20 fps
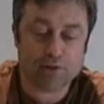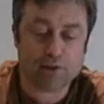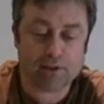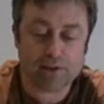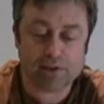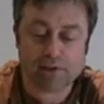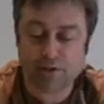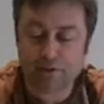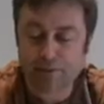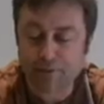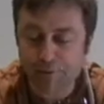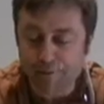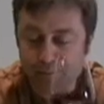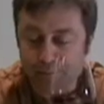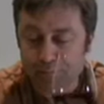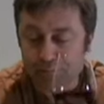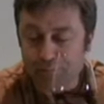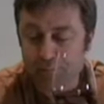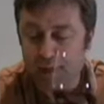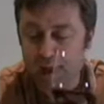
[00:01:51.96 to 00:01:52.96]
Zealand.
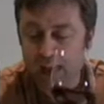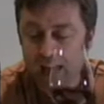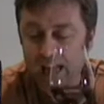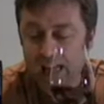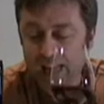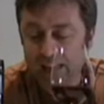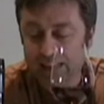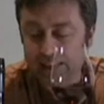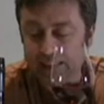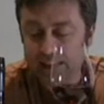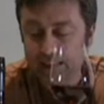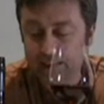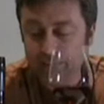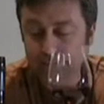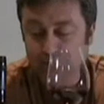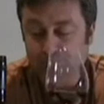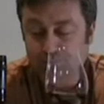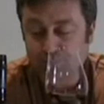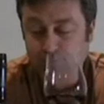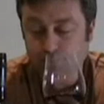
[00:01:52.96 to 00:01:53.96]

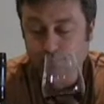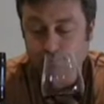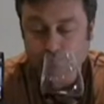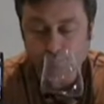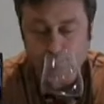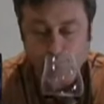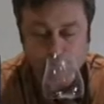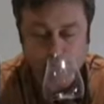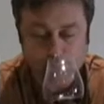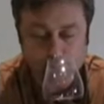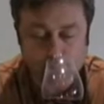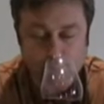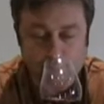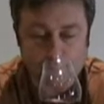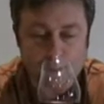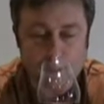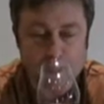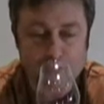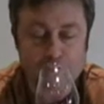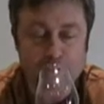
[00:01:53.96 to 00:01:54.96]
And
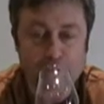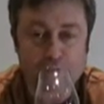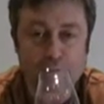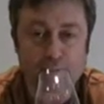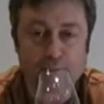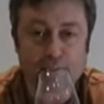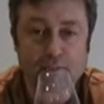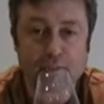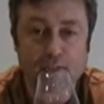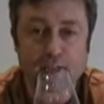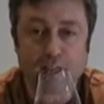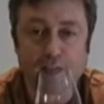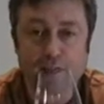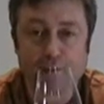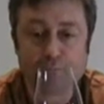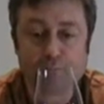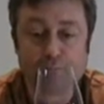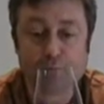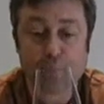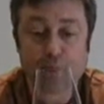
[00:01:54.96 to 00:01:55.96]
it's
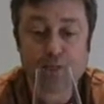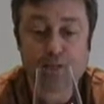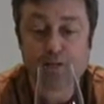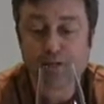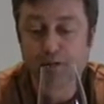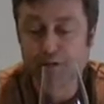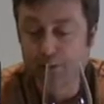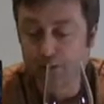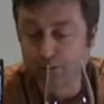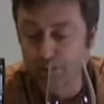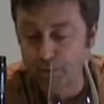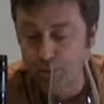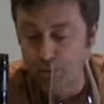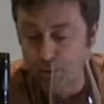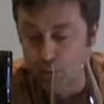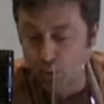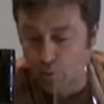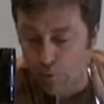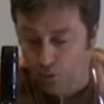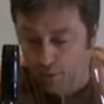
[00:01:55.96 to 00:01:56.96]
fermented,
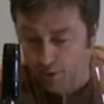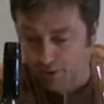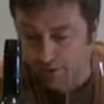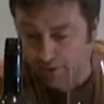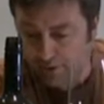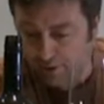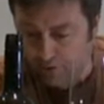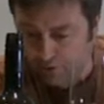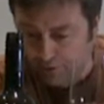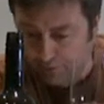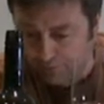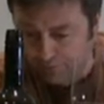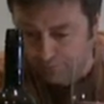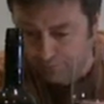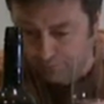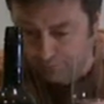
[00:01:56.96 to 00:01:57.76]
or I think it's